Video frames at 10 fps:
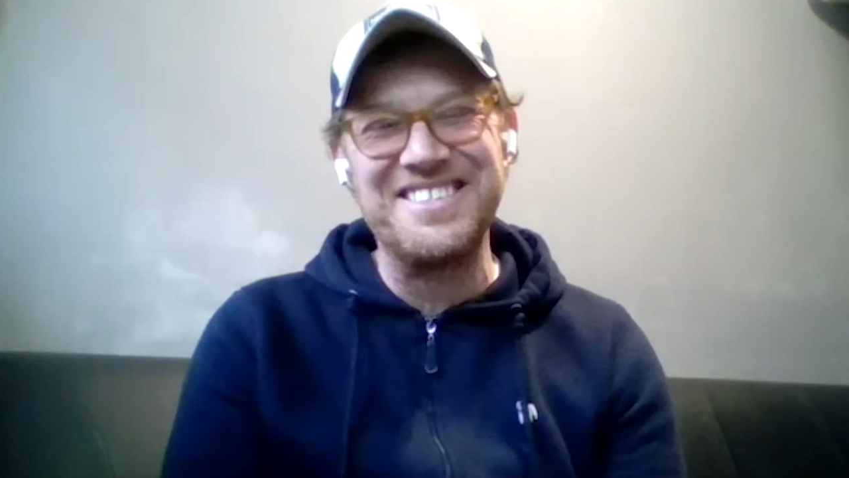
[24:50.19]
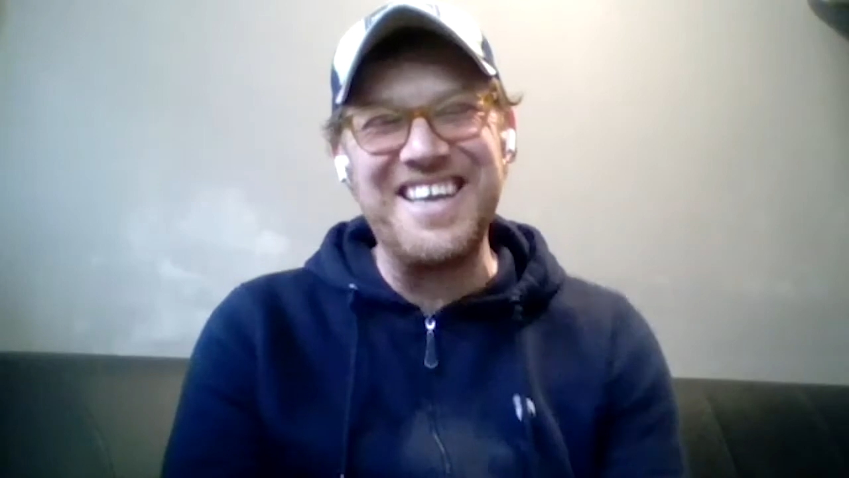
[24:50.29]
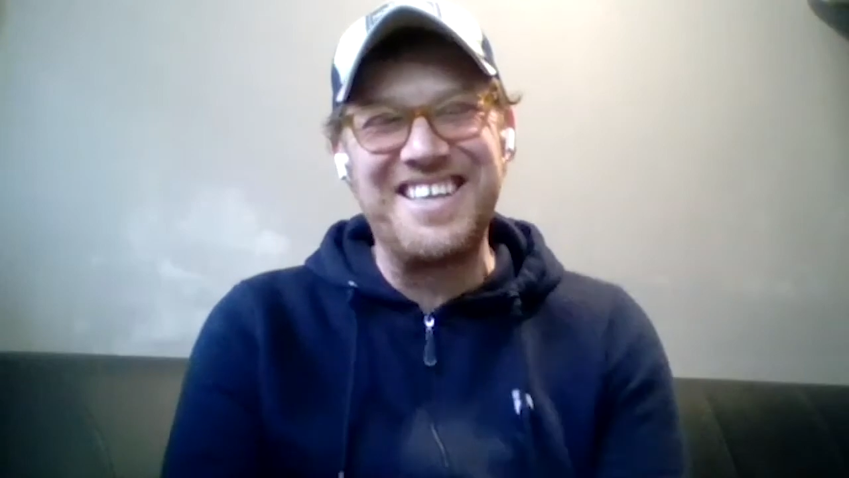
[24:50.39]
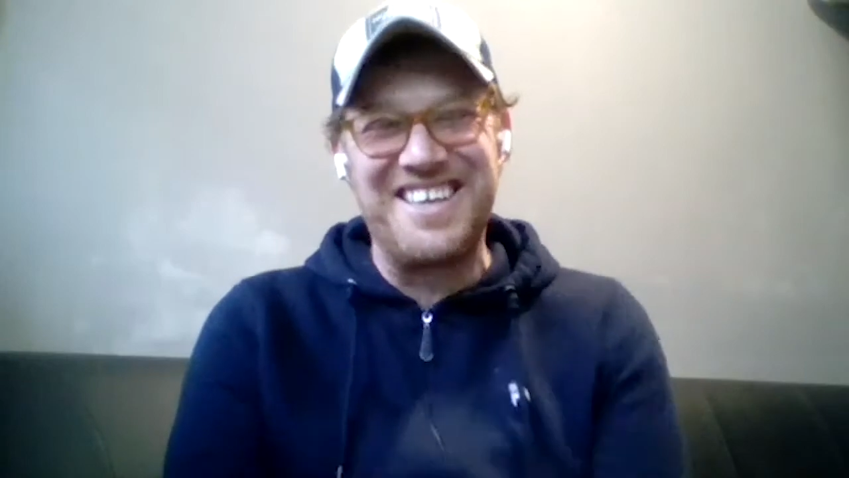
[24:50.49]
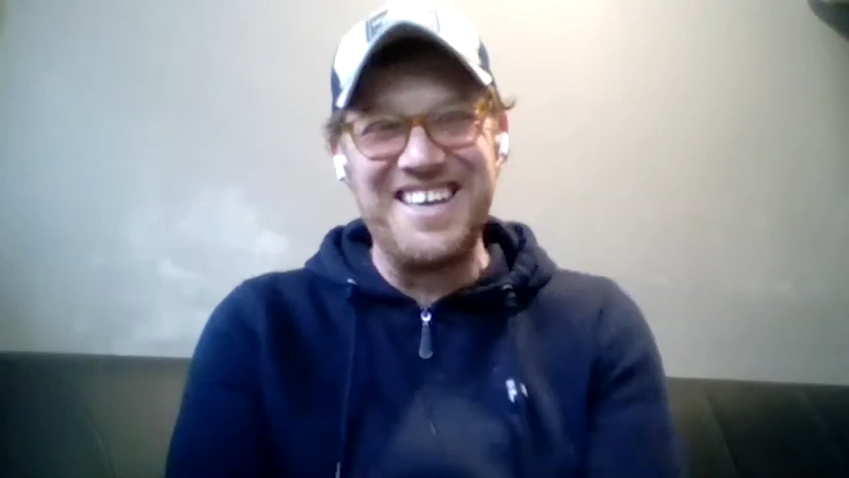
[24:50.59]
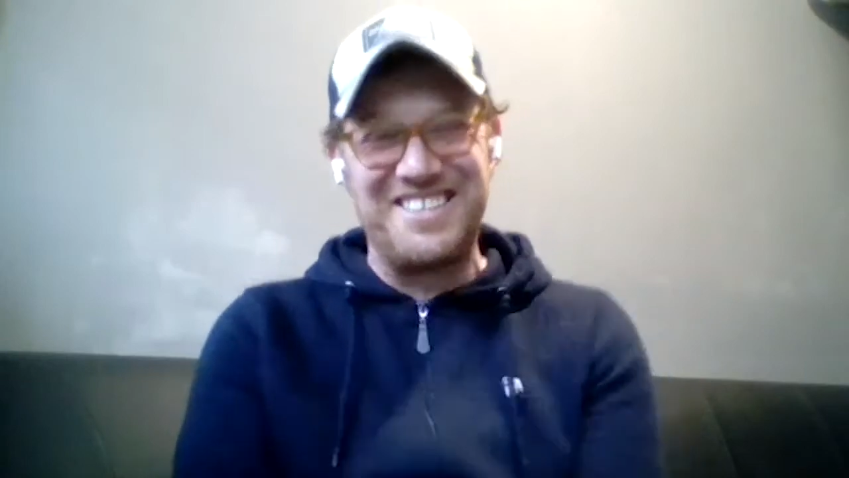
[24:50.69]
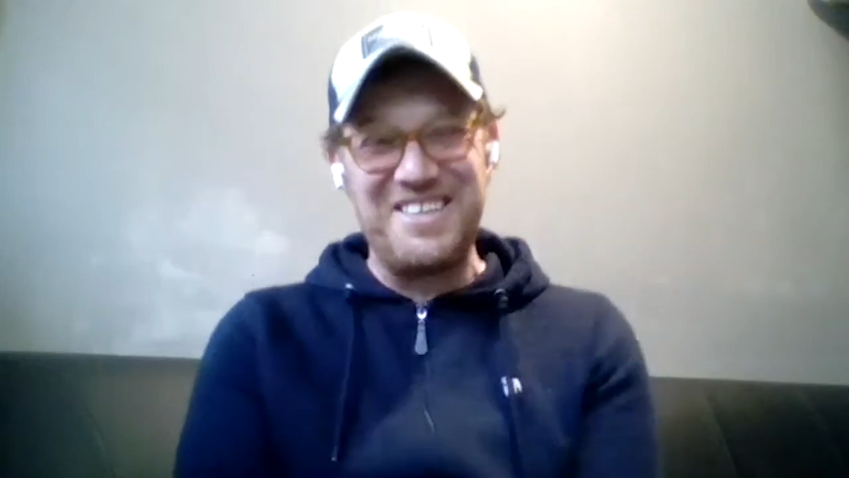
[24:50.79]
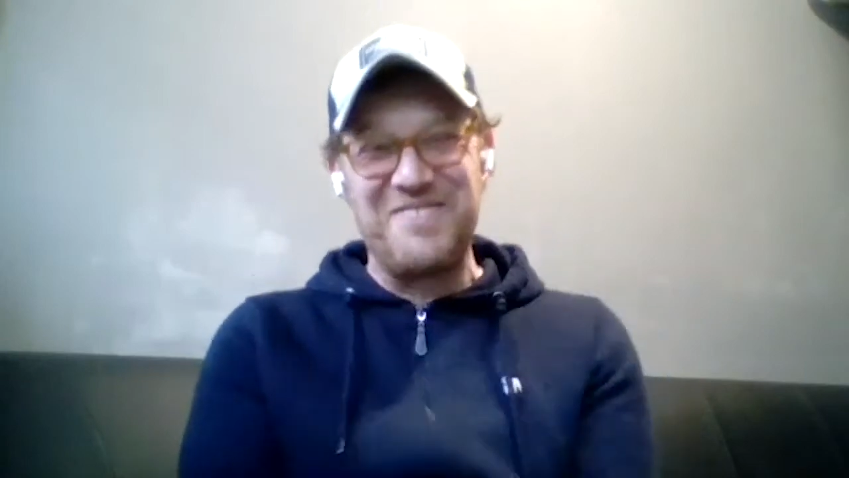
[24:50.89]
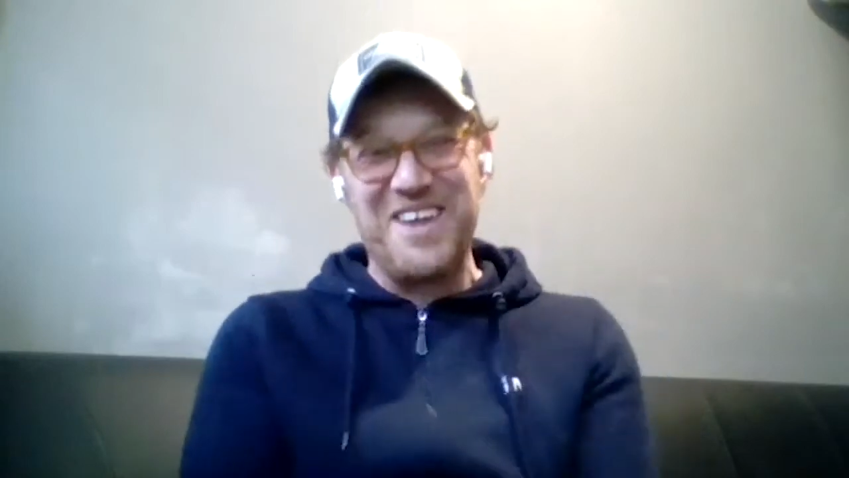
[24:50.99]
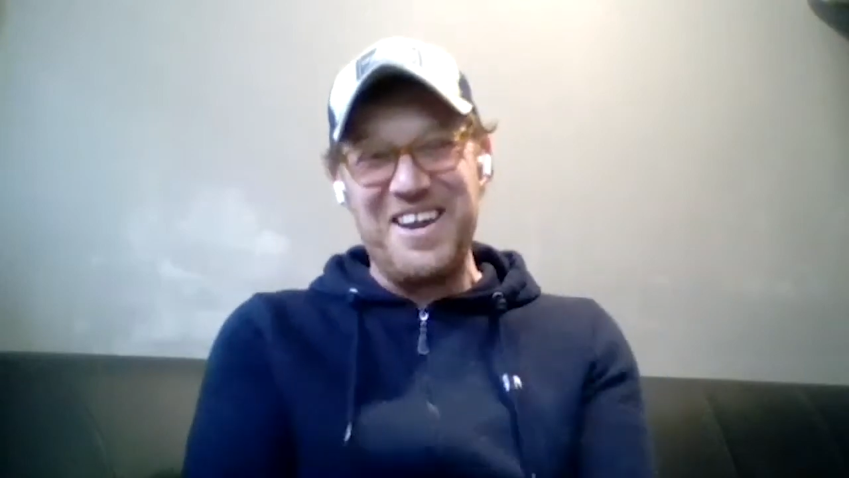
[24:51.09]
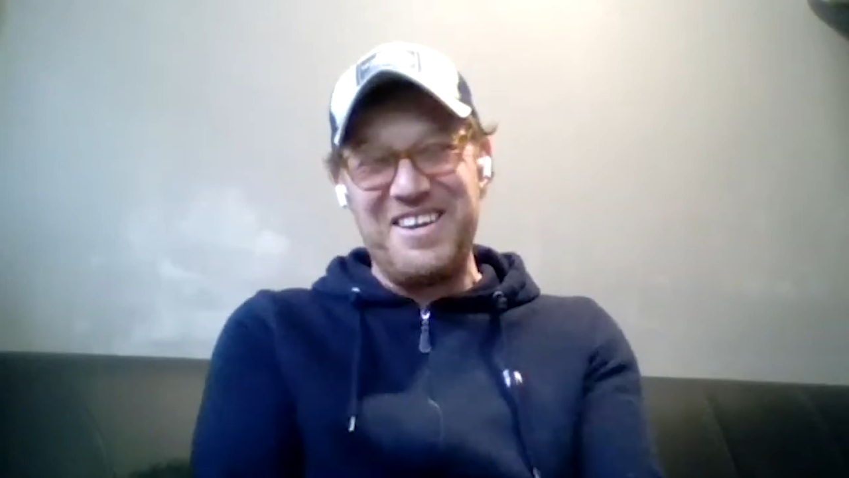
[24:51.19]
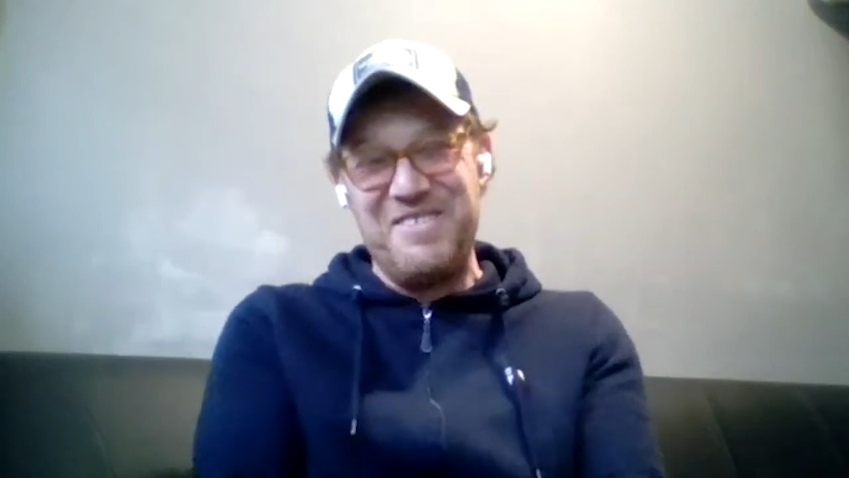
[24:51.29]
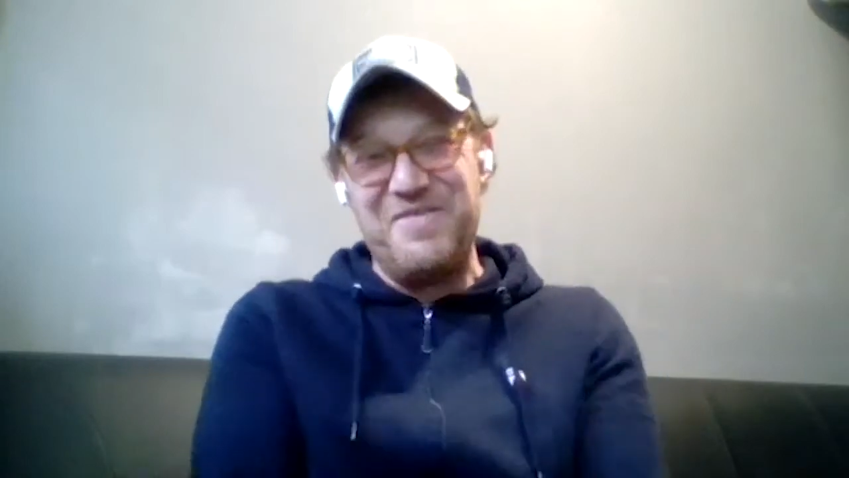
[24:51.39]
Because you've got to do,